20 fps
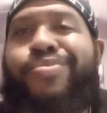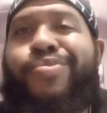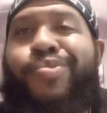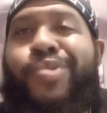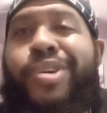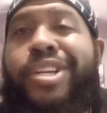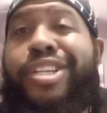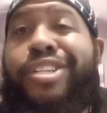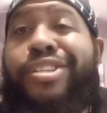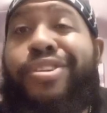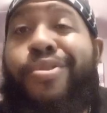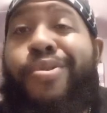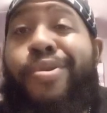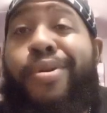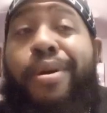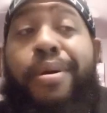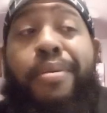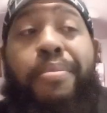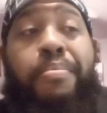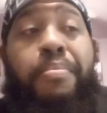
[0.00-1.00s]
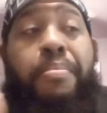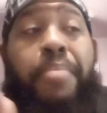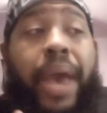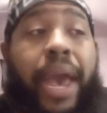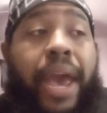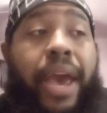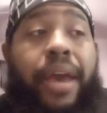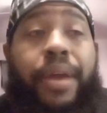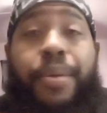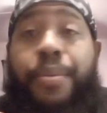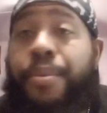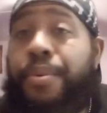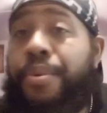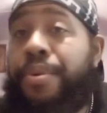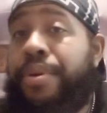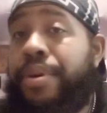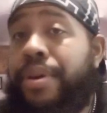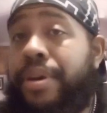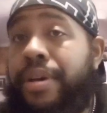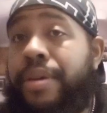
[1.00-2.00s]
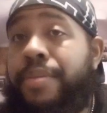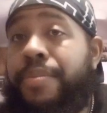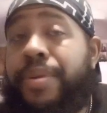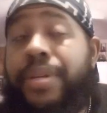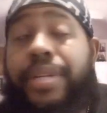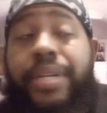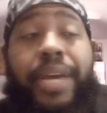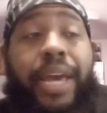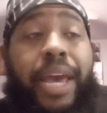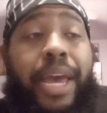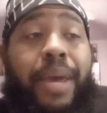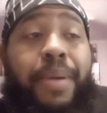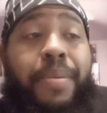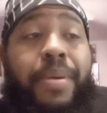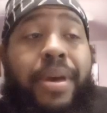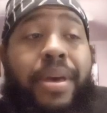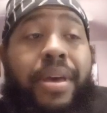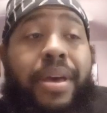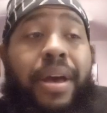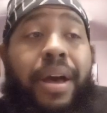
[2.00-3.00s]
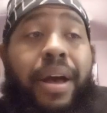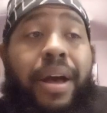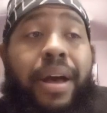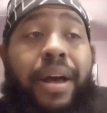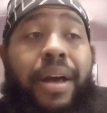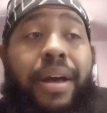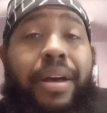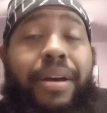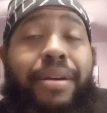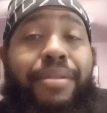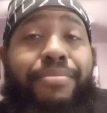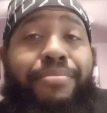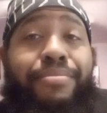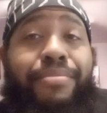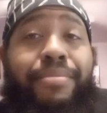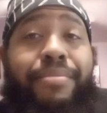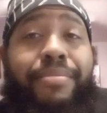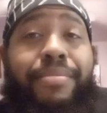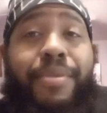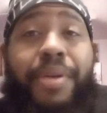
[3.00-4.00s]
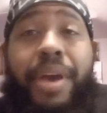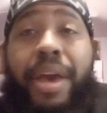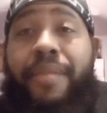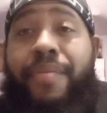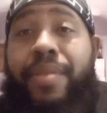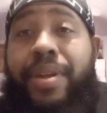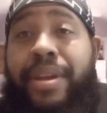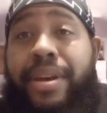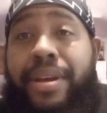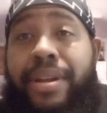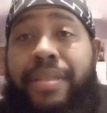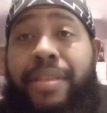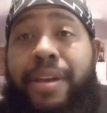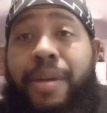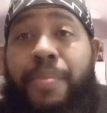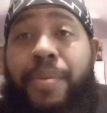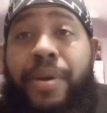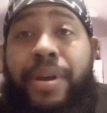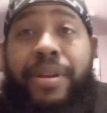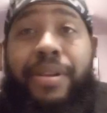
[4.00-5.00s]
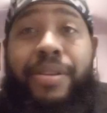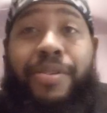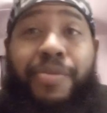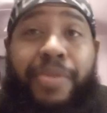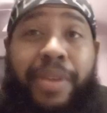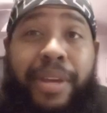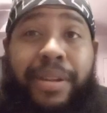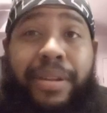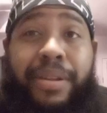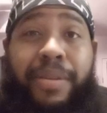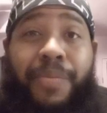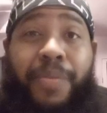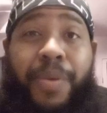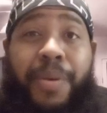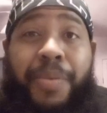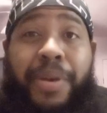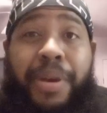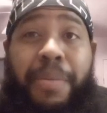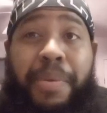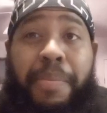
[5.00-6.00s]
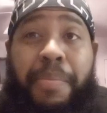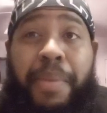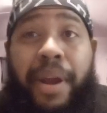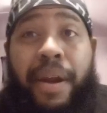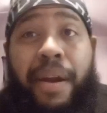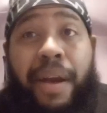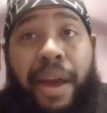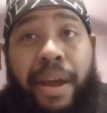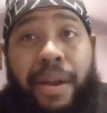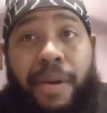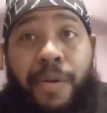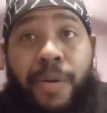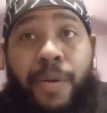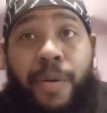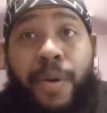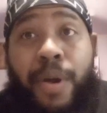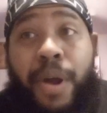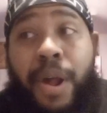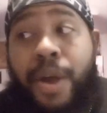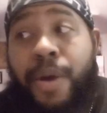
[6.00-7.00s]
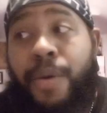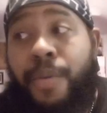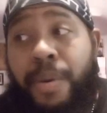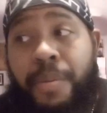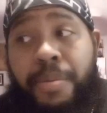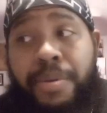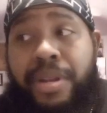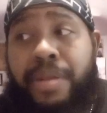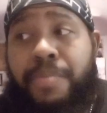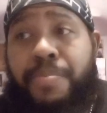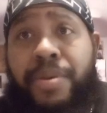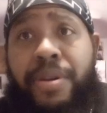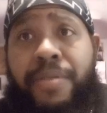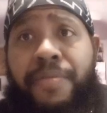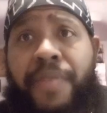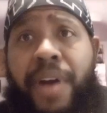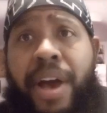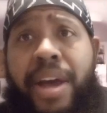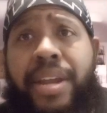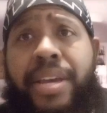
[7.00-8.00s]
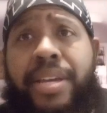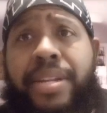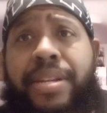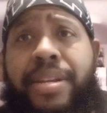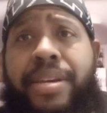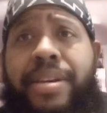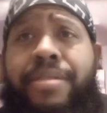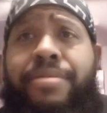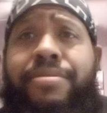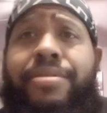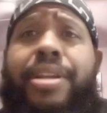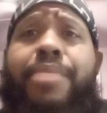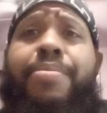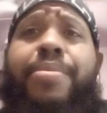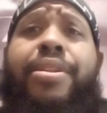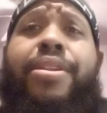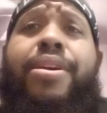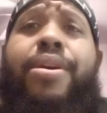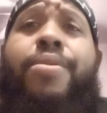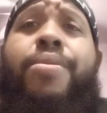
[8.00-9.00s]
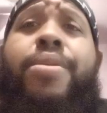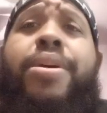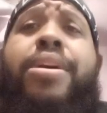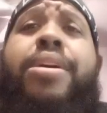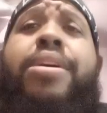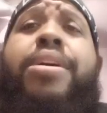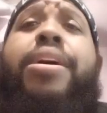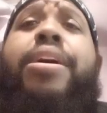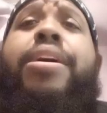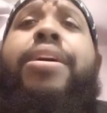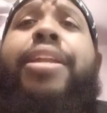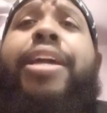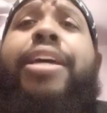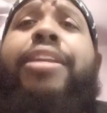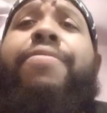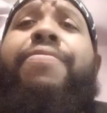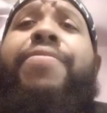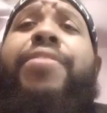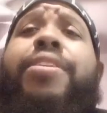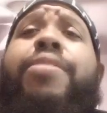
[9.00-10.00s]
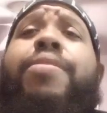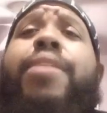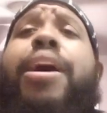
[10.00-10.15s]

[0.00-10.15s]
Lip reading: what is your bad or good with the game? You have any other thought process? You think so? Where we could be better at, or what we did pretty fine against the Eagles? Let me know. Like the video,